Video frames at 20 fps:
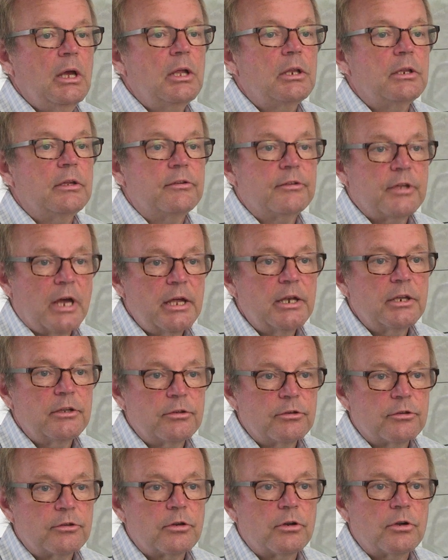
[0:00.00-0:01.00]

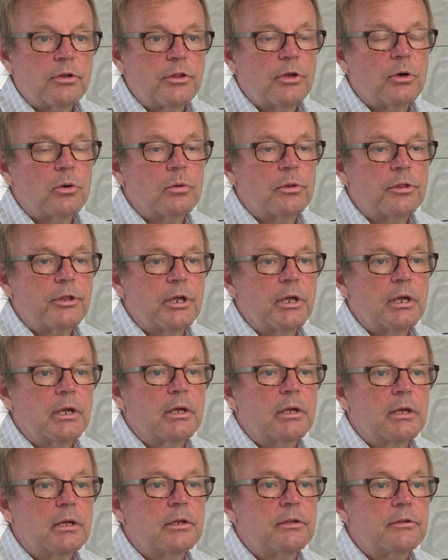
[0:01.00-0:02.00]
decided to start the whole thing,
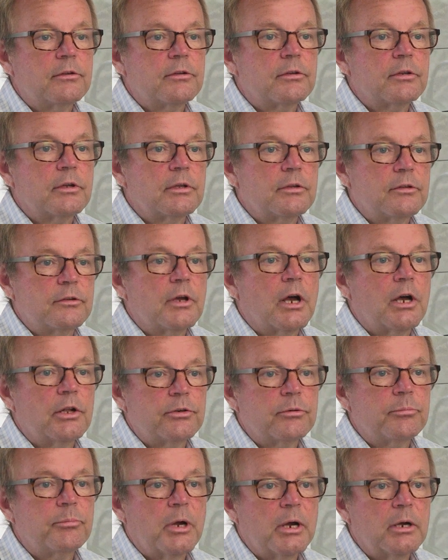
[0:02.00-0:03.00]
it's
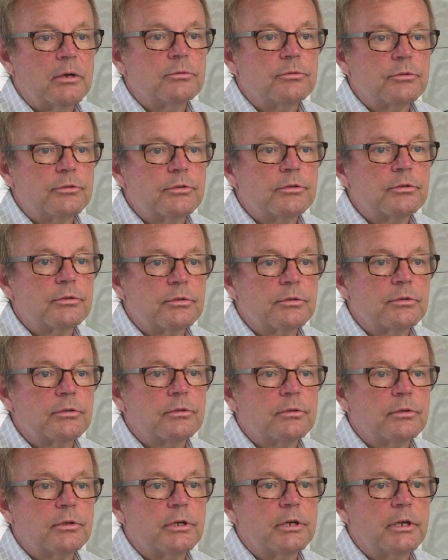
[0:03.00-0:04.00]
100 pounds.
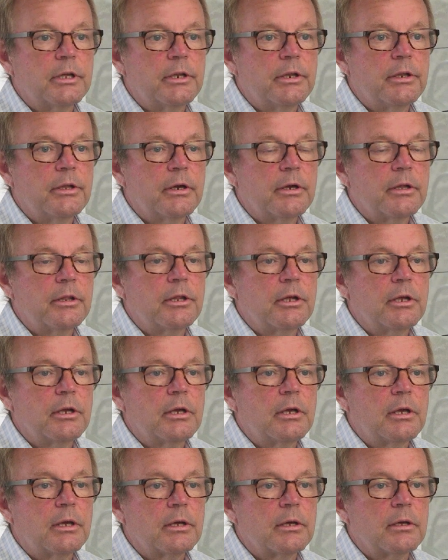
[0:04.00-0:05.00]
And I
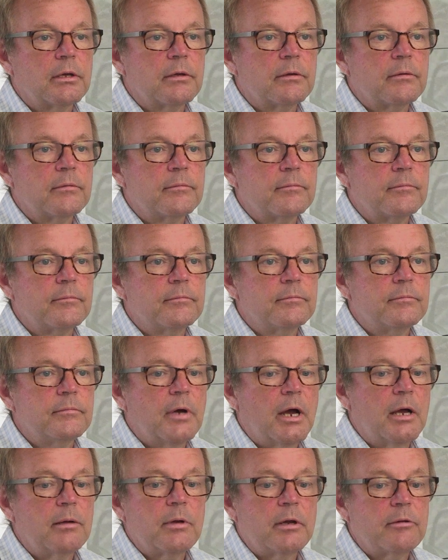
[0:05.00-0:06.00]
think
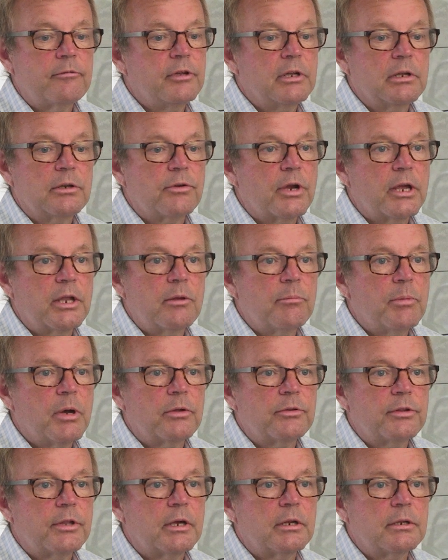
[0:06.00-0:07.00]
I feel great
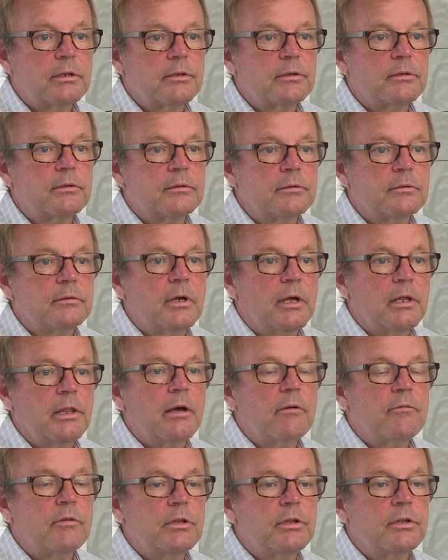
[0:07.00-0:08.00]
about that. I
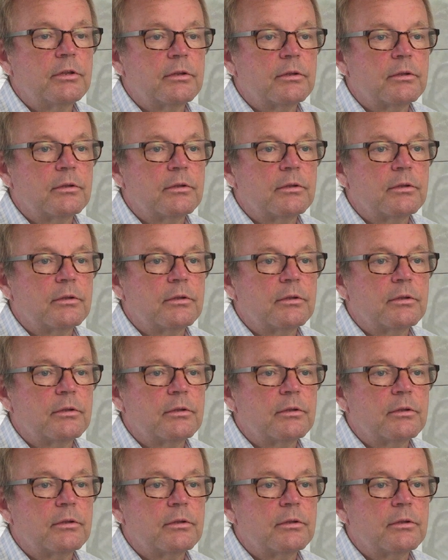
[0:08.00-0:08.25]
love it.